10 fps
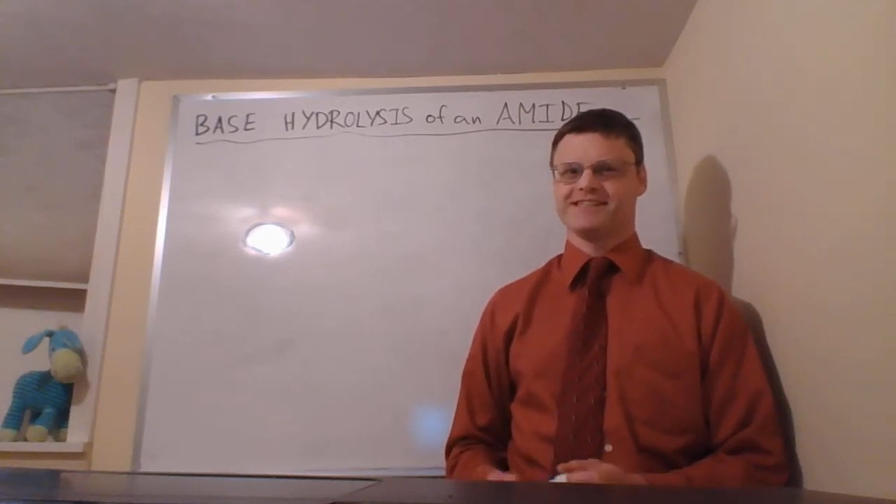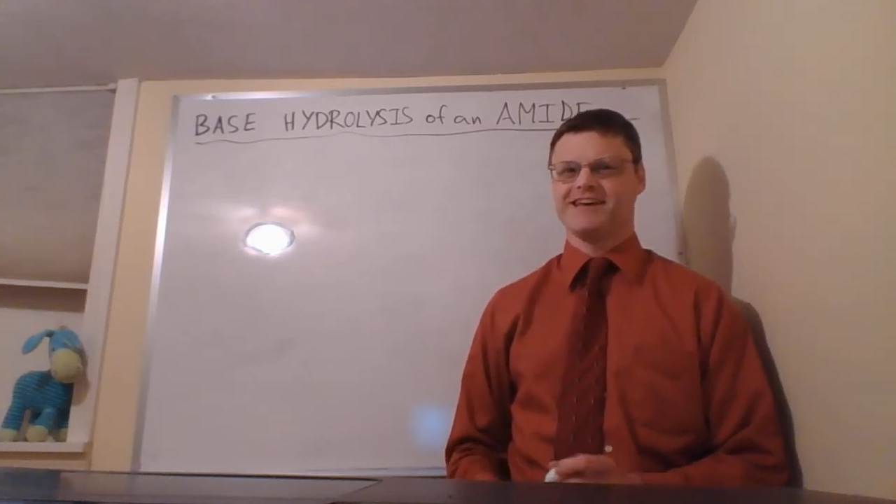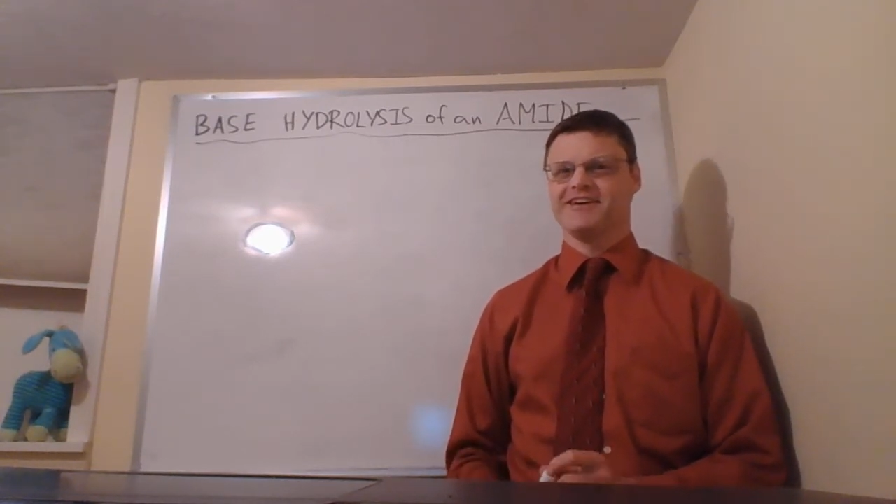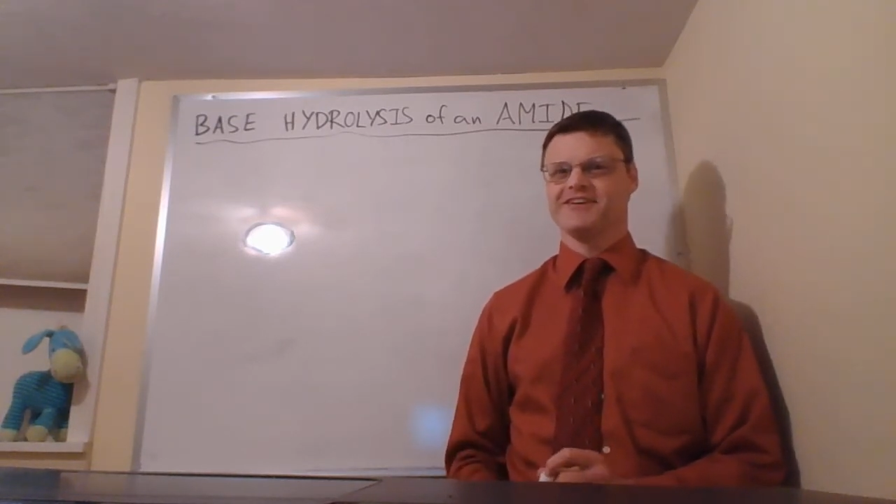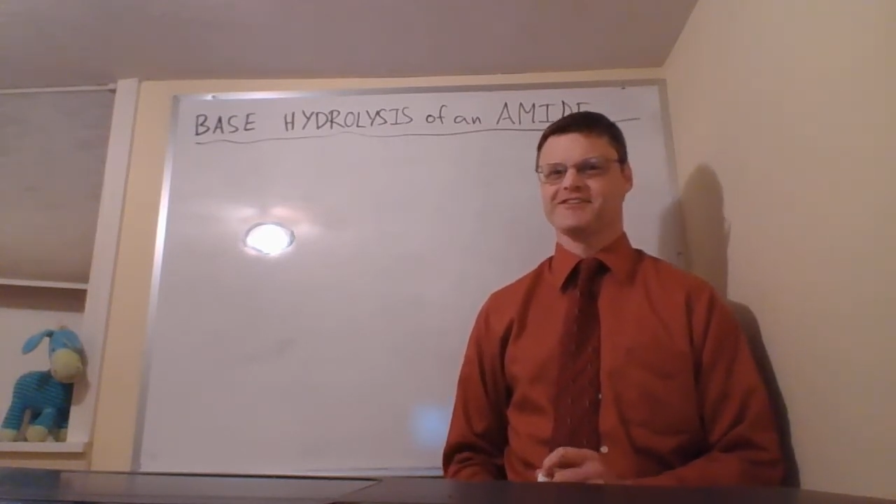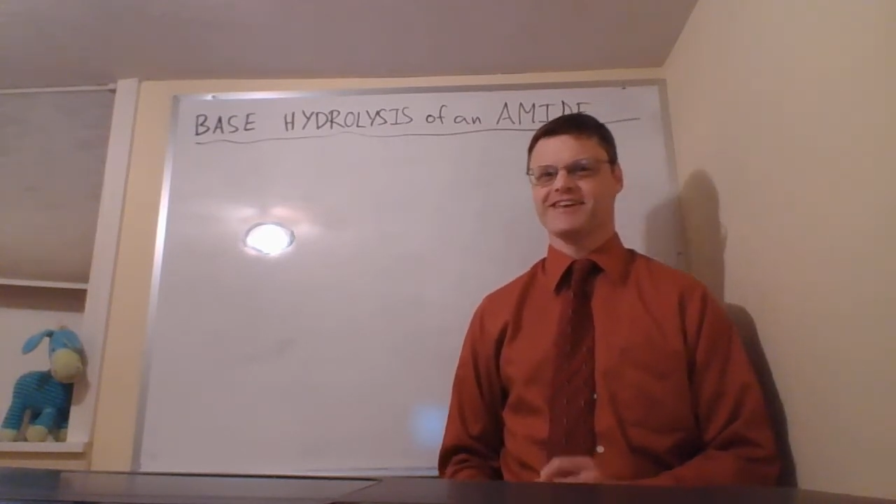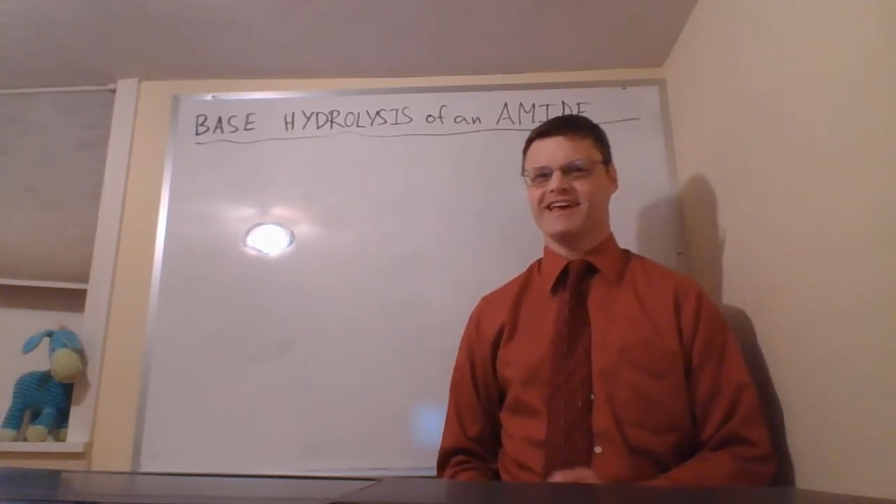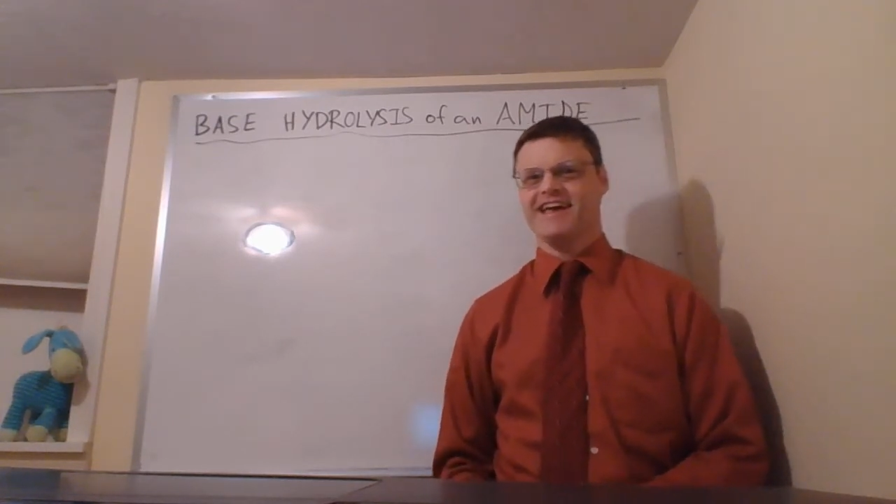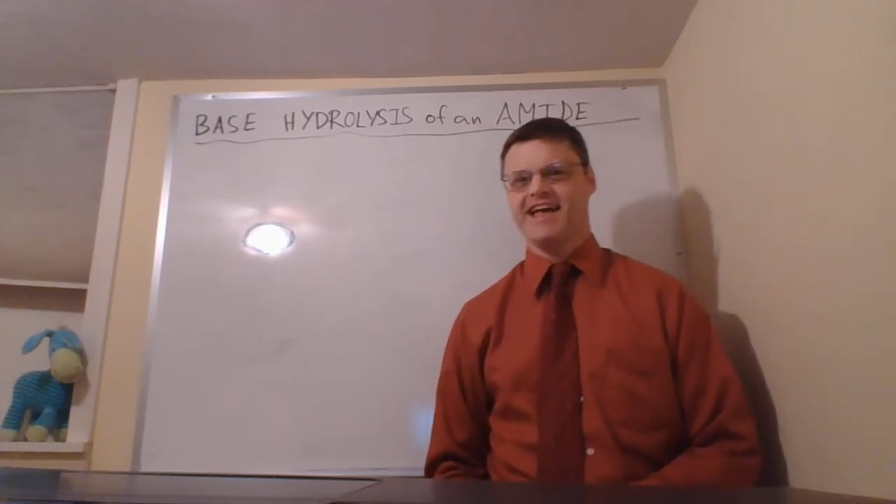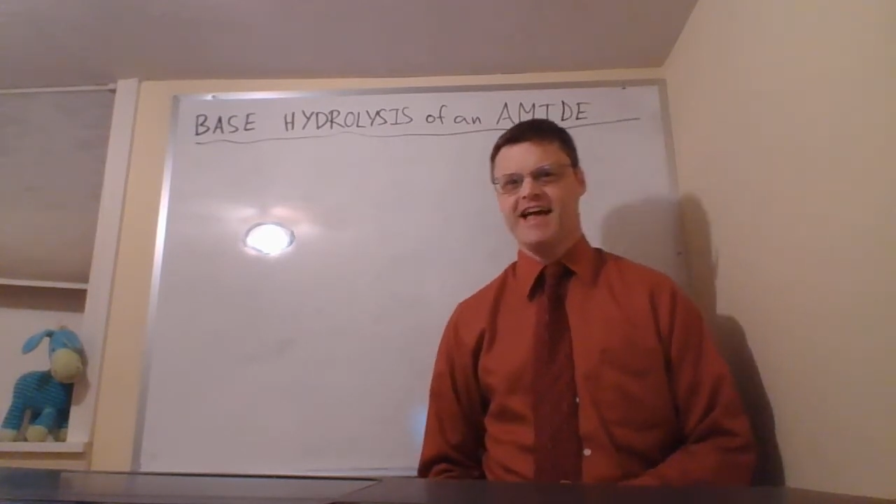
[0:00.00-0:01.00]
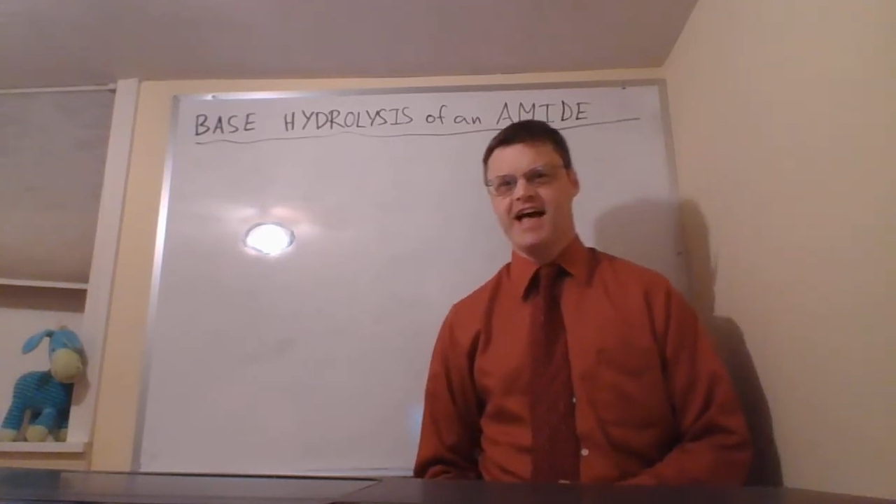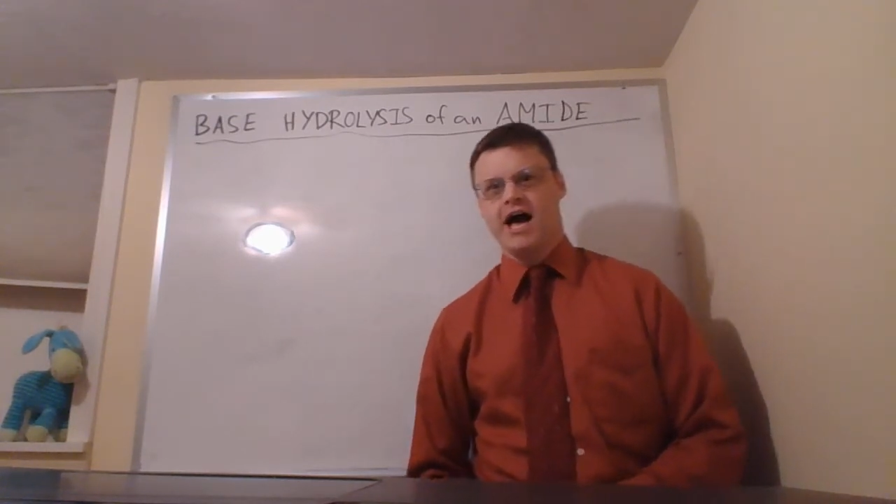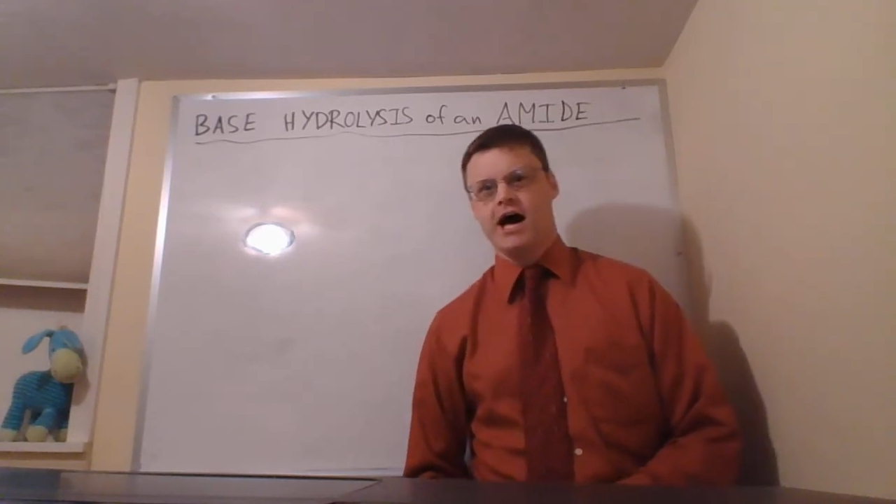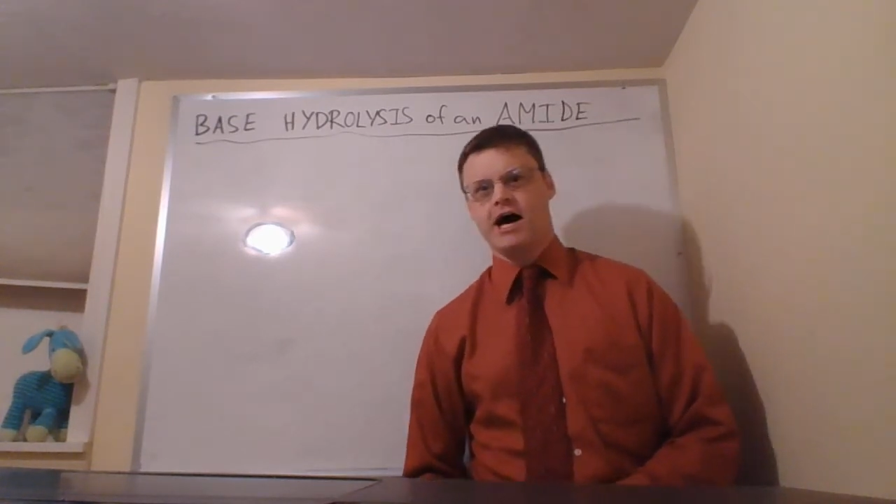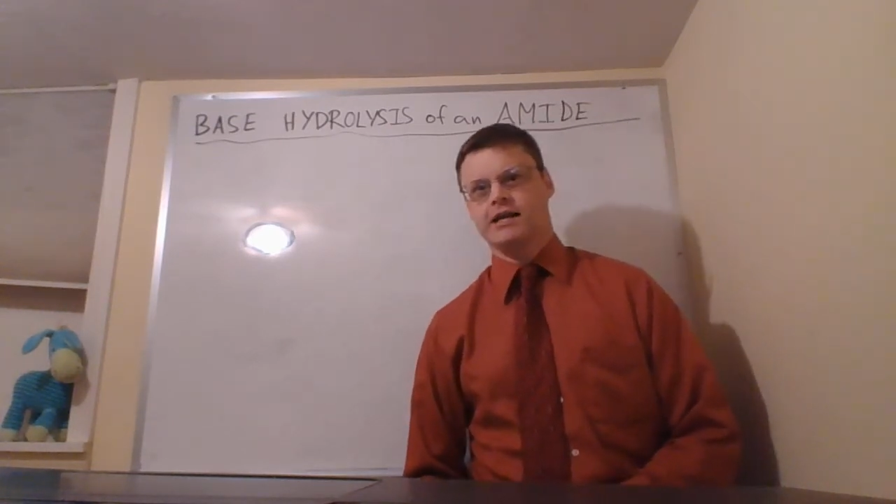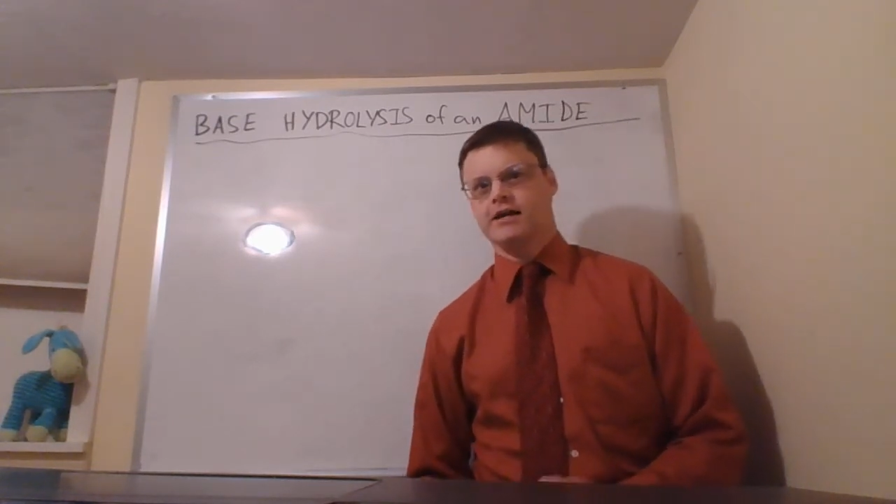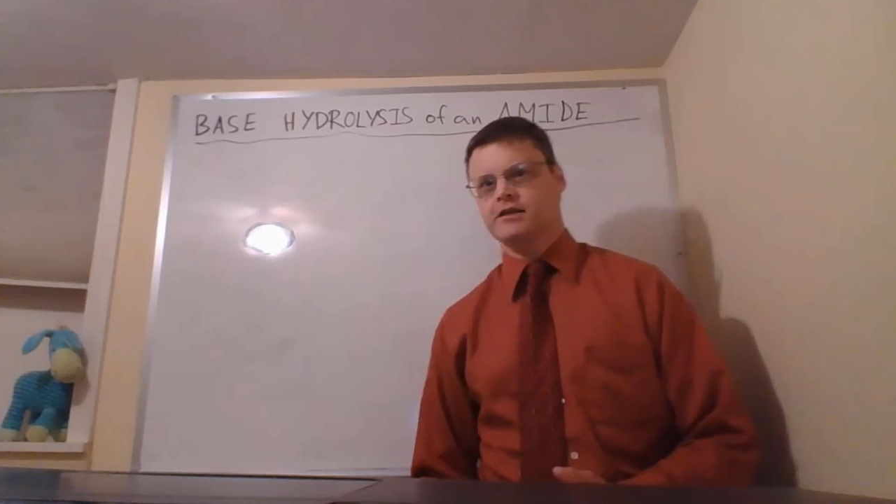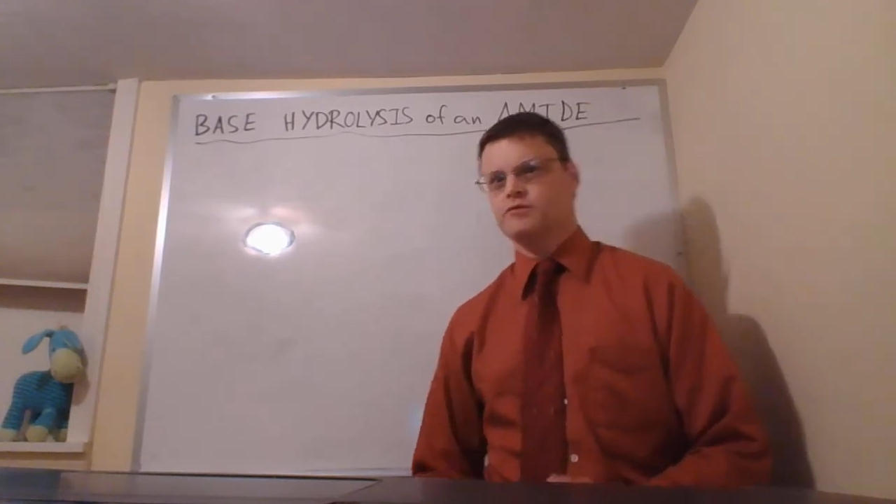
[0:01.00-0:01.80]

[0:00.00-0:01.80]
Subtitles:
Okay, now you